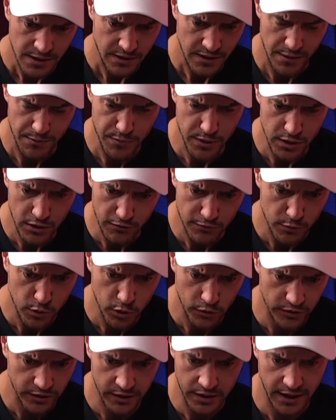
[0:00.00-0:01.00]
they bit off
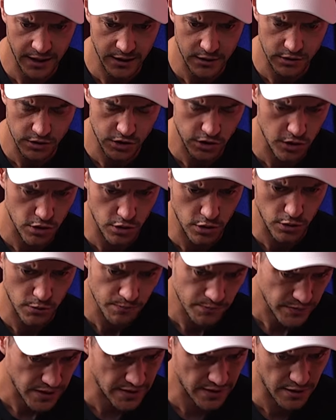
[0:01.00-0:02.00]
more than they could chew
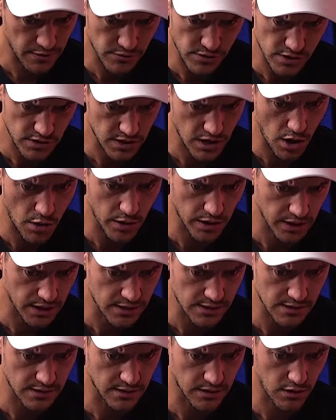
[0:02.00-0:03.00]
and they were just going
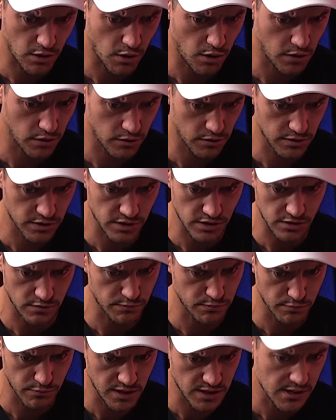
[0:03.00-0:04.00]
into the corridor and just
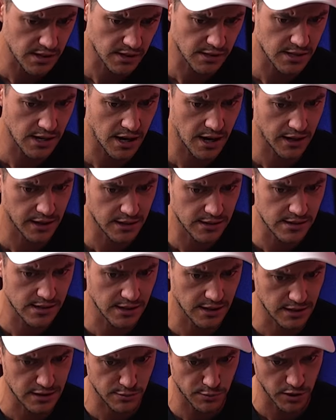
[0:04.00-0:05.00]
missing targets
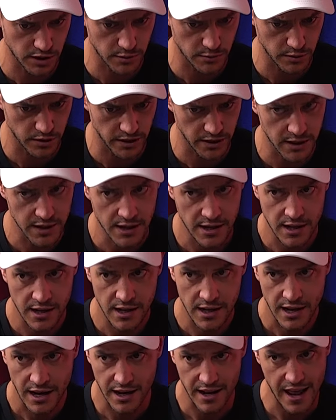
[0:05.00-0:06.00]
inexplicably
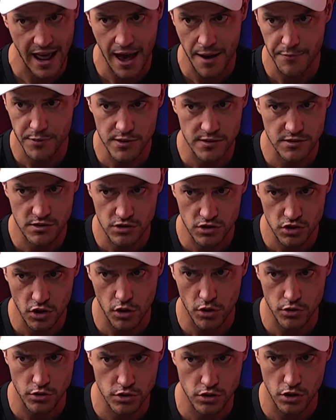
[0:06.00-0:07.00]
and it happens
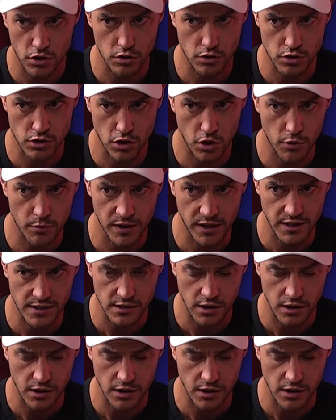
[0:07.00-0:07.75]
so so so many